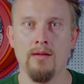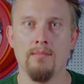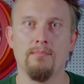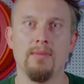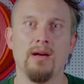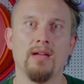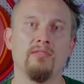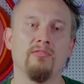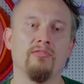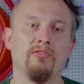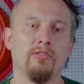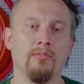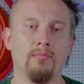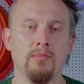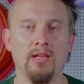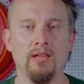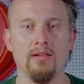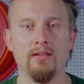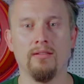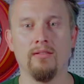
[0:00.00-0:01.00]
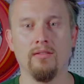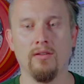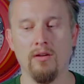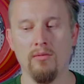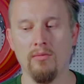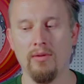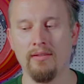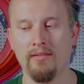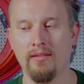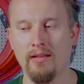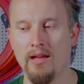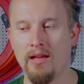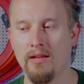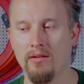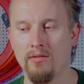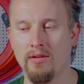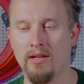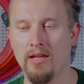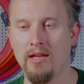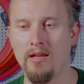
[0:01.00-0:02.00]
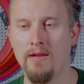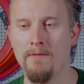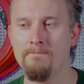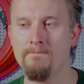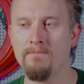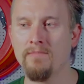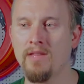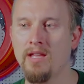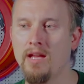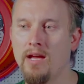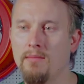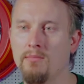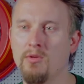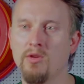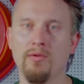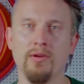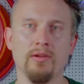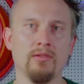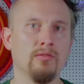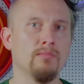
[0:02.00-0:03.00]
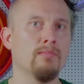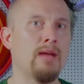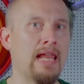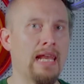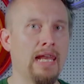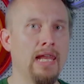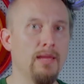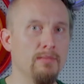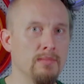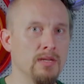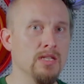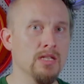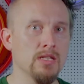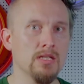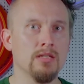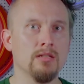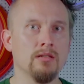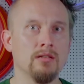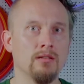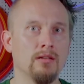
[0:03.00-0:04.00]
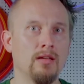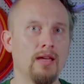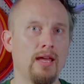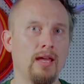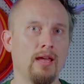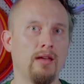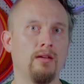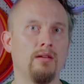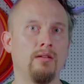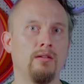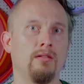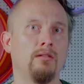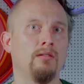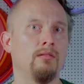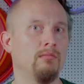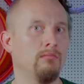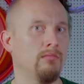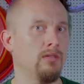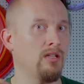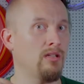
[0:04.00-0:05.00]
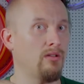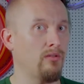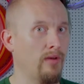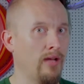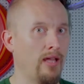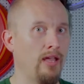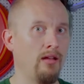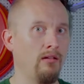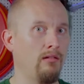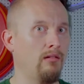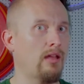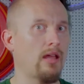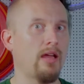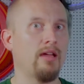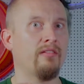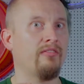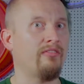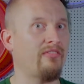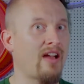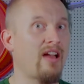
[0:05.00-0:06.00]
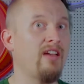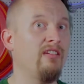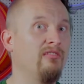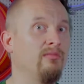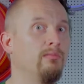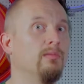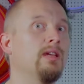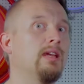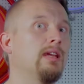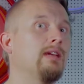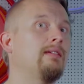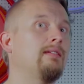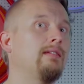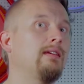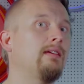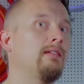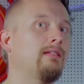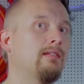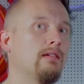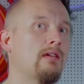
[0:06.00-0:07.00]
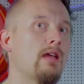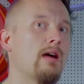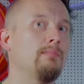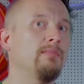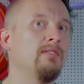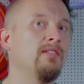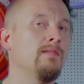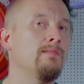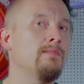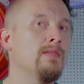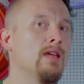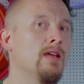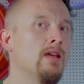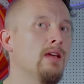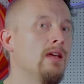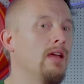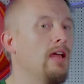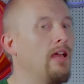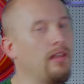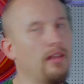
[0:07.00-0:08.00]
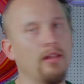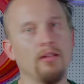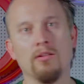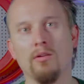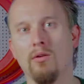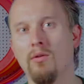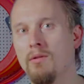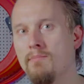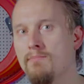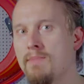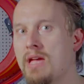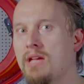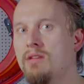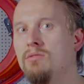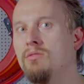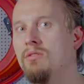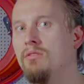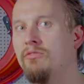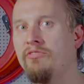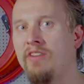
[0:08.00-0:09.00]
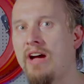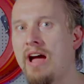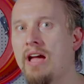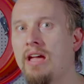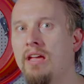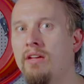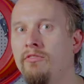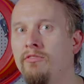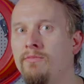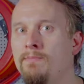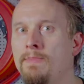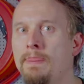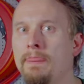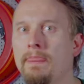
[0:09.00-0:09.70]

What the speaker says: But for me, it's always like, okay, I'm going to my limit and train like 5 minutes 6 clubs, and then going back to the 5.